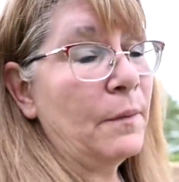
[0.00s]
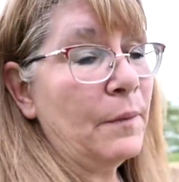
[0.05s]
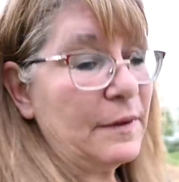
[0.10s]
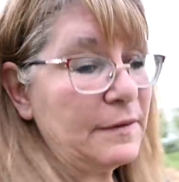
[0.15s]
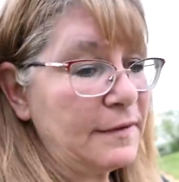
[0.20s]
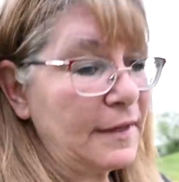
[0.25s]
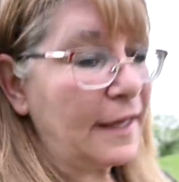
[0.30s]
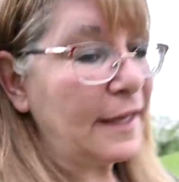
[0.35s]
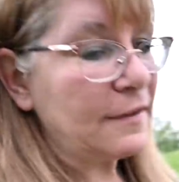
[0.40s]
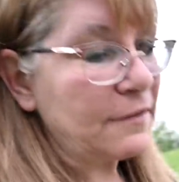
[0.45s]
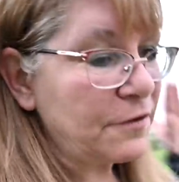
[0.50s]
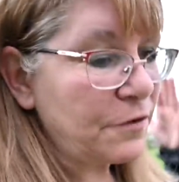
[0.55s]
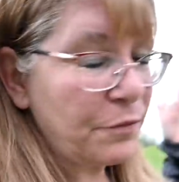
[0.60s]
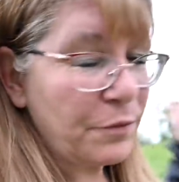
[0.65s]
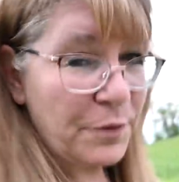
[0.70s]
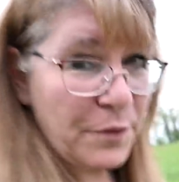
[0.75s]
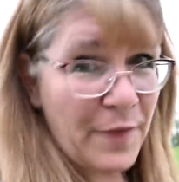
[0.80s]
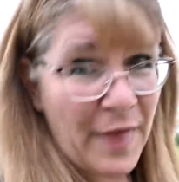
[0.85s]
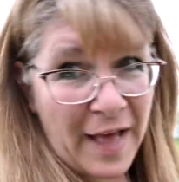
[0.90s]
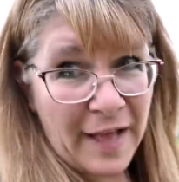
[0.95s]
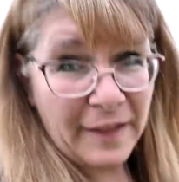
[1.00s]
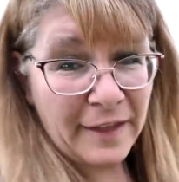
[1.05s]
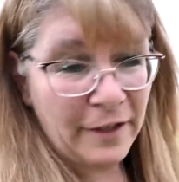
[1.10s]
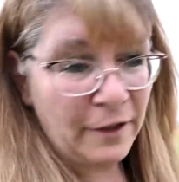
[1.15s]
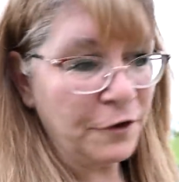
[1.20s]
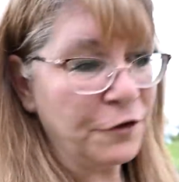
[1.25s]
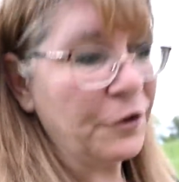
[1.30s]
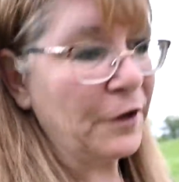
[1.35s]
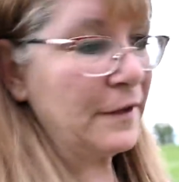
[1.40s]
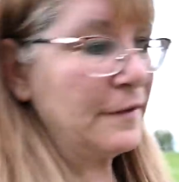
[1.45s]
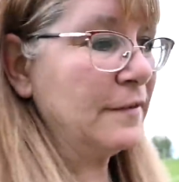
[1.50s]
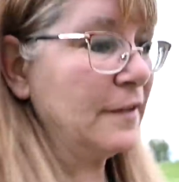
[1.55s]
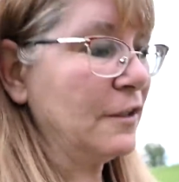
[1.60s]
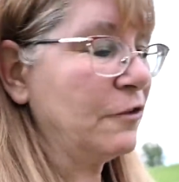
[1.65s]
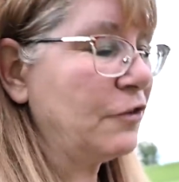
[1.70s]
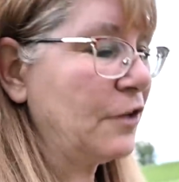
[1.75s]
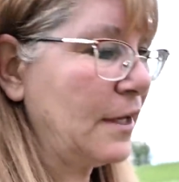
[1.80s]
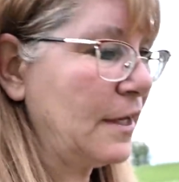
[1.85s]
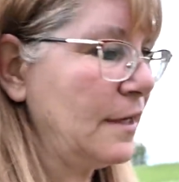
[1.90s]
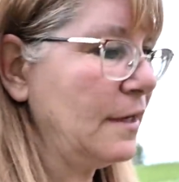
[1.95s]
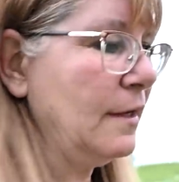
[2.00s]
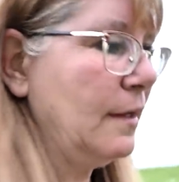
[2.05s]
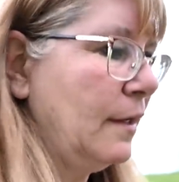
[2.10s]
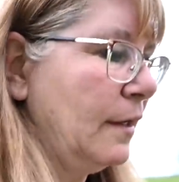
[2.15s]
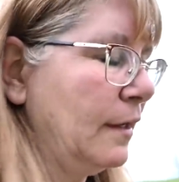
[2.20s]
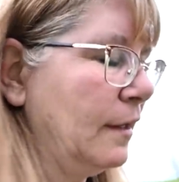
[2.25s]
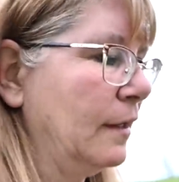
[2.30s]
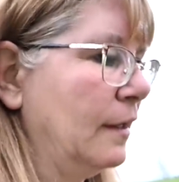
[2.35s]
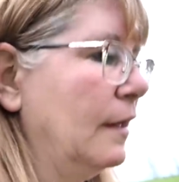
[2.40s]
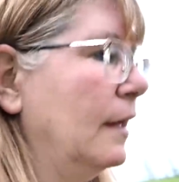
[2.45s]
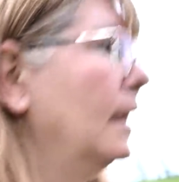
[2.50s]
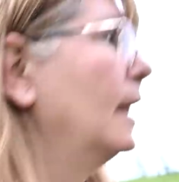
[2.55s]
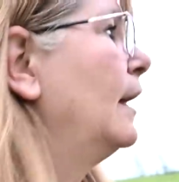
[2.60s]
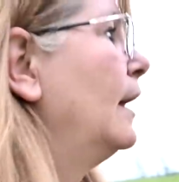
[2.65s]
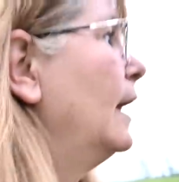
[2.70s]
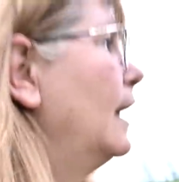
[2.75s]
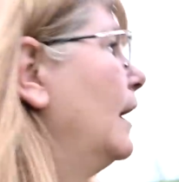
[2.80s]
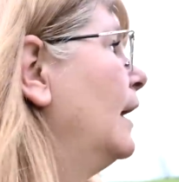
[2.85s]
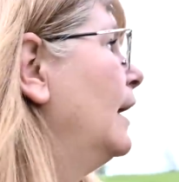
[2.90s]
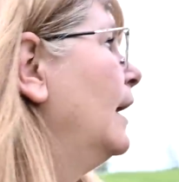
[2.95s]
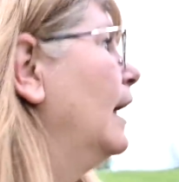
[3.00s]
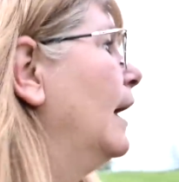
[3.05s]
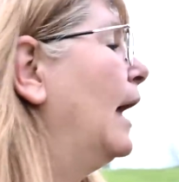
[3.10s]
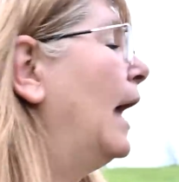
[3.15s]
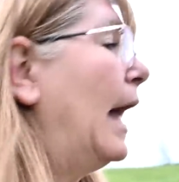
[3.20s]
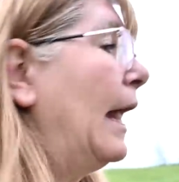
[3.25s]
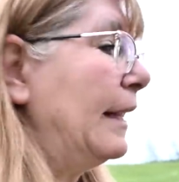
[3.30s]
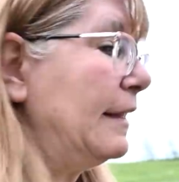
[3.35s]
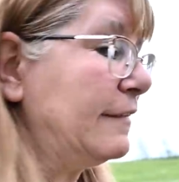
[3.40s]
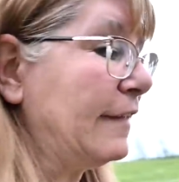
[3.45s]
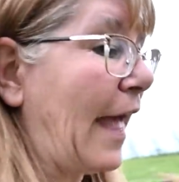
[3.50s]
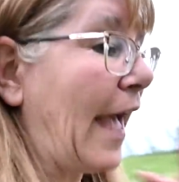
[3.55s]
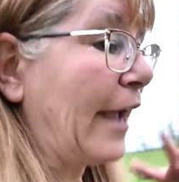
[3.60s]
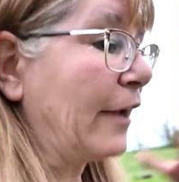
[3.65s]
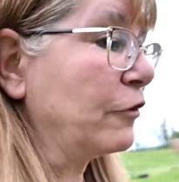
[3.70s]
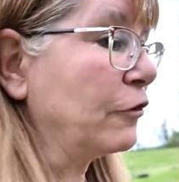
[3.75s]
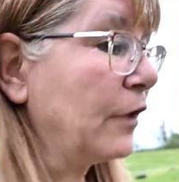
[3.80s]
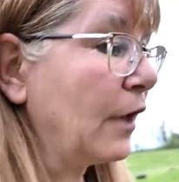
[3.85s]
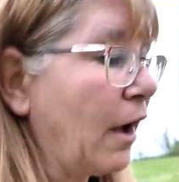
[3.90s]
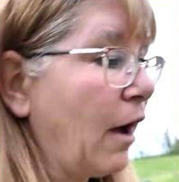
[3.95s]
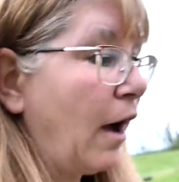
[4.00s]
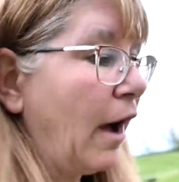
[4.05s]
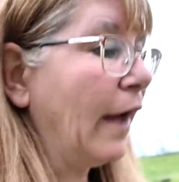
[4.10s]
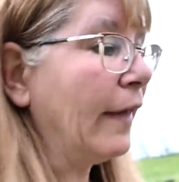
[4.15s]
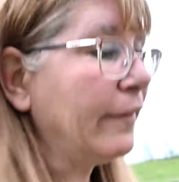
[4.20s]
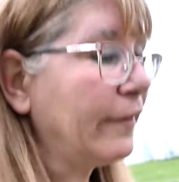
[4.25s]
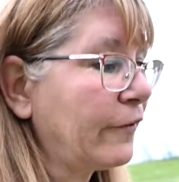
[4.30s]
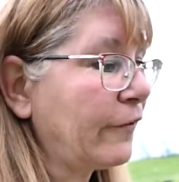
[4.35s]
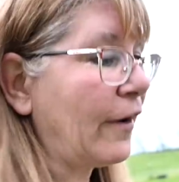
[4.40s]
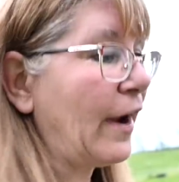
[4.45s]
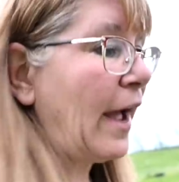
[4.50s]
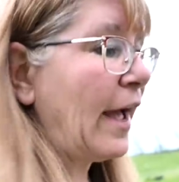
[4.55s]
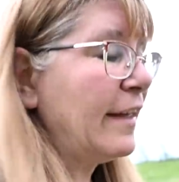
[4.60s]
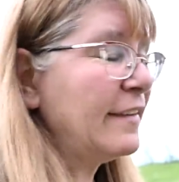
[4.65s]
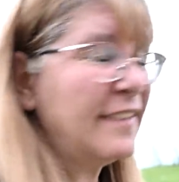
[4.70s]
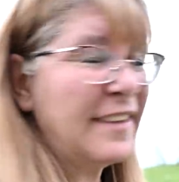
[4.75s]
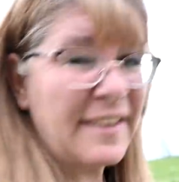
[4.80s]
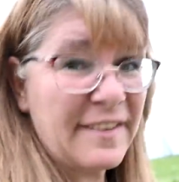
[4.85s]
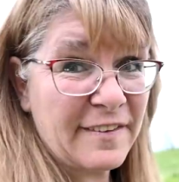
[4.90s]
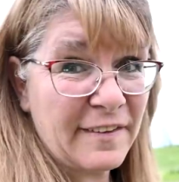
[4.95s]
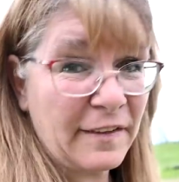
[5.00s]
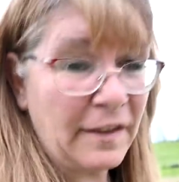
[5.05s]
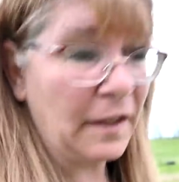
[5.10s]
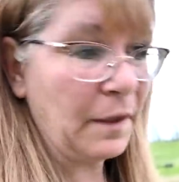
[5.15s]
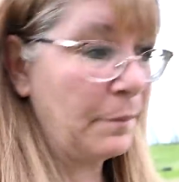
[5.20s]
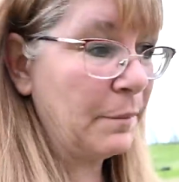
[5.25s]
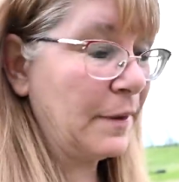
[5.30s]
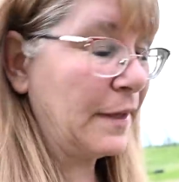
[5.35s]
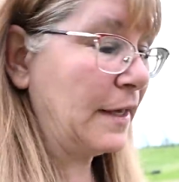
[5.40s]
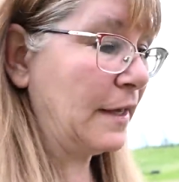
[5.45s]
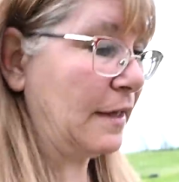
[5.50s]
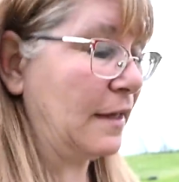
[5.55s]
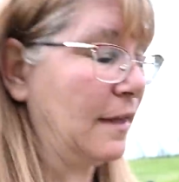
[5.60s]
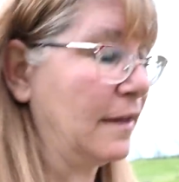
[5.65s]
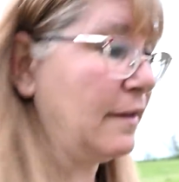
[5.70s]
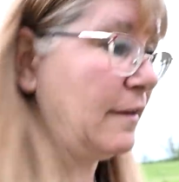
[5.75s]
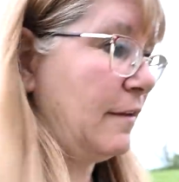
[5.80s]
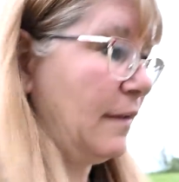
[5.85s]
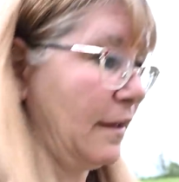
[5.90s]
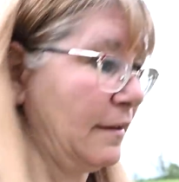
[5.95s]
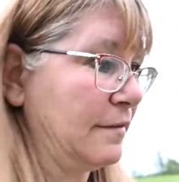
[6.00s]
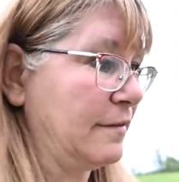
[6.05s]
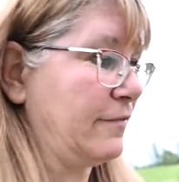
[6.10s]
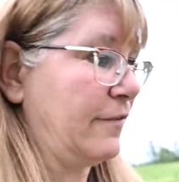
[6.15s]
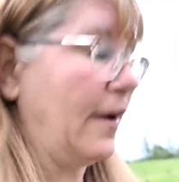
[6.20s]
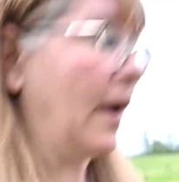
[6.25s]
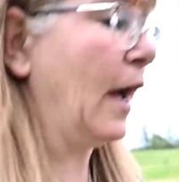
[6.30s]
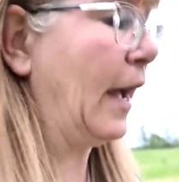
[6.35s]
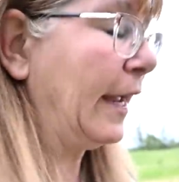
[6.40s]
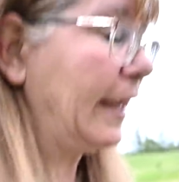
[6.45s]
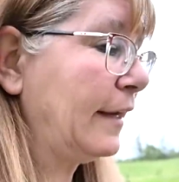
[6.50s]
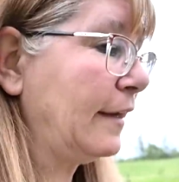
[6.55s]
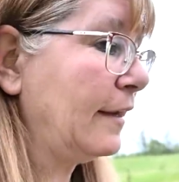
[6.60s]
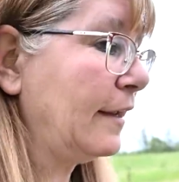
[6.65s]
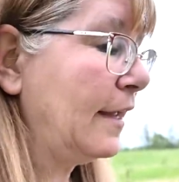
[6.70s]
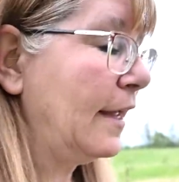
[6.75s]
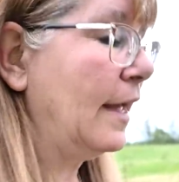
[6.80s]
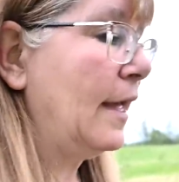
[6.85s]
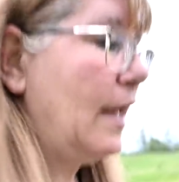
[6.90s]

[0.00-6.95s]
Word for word: Once he gets through that little transition and he's actually on the grass, he's a little, he does fine.